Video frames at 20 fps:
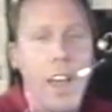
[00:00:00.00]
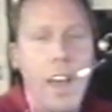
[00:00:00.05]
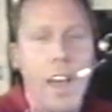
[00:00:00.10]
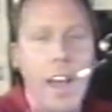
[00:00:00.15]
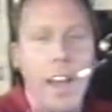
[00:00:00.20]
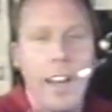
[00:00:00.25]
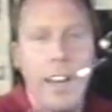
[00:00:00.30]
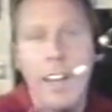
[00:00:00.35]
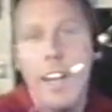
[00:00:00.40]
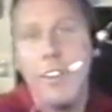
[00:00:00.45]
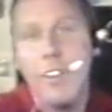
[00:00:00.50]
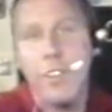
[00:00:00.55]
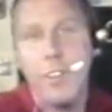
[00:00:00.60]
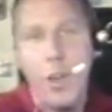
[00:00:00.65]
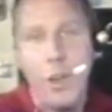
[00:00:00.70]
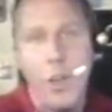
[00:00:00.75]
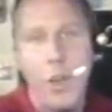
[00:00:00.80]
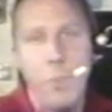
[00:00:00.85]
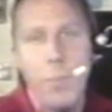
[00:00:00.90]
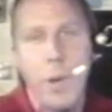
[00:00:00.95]
and I'd like to
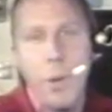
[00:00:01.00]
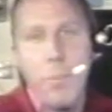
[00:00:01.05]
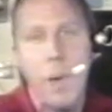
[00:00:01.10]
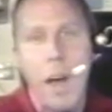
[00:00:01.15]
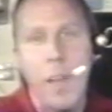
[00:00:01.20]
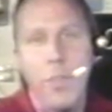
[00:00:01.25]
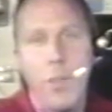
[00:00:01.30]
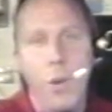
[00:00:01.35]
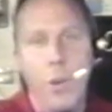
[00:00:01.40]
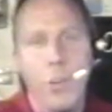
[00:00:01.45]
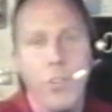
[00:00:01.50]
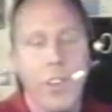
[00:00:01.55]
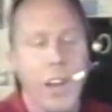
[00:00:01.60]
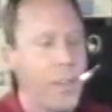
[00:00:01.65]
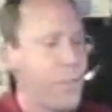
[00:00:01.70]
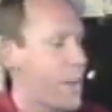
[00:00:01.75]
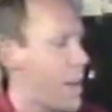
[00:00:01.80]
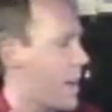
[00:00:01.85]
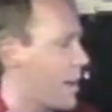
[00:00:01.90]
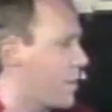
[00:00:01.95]
tell you a bit about those, and
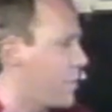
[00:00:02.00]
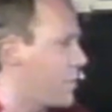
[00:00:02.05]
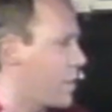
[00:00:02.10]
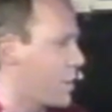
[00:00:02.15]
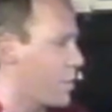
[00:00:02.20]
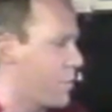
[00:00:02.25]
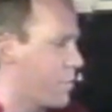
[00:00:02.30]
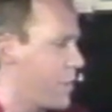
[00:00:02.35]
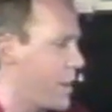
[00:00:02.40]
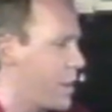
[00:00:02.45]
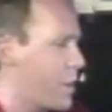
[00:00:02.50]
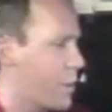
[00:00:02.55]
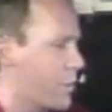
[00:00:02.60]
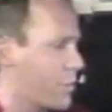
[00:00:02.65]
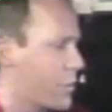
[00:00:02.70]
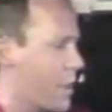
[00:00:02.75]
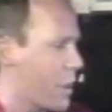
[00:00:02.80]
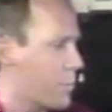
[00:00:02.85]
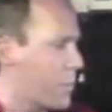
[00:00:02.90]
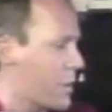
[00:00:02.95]
I've got a little video
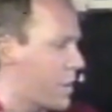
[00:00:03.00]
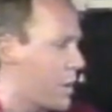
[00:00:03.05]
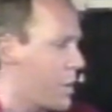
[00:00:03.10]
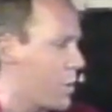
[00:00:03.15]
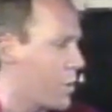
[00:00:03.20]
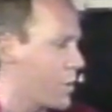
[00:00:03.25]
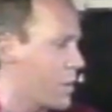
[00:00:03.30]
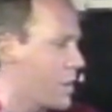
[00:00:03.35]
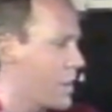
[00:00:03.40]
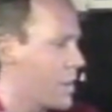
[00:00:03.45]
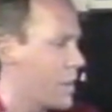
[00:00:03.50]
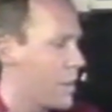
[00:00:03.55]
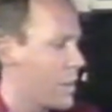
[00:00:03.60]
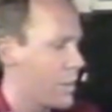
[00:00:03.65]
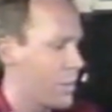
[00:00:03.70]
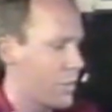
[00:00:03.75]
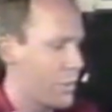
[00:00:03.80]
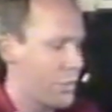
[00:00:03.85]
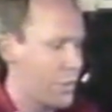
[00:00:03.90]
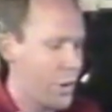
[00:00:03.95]
segment here
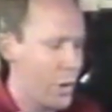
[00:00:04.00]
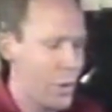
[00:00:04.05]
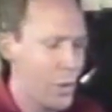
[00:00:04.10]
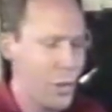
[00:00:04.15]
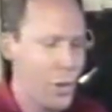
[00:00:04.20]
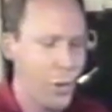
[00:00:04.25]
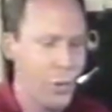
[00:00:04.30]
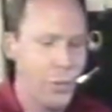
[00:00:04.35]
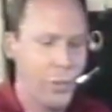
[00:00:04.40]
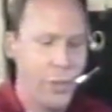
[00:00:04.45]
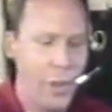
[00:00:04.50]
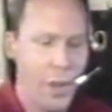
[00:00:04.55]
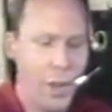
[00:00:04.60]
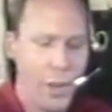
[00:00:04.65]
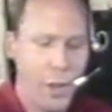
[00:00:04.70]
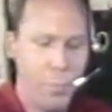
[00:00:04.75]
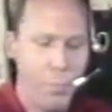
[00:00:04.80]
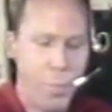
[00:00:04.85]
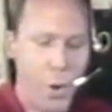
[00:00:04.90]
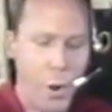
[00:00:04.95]
to show you those
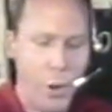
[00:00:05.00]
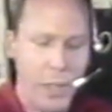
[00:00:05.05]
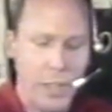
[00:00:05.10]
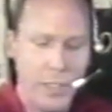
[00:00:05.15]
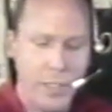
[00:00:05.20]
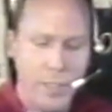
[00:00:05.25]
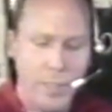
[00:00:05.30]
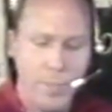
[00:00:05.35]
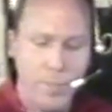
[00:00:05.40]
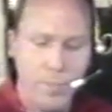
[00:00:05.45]
components.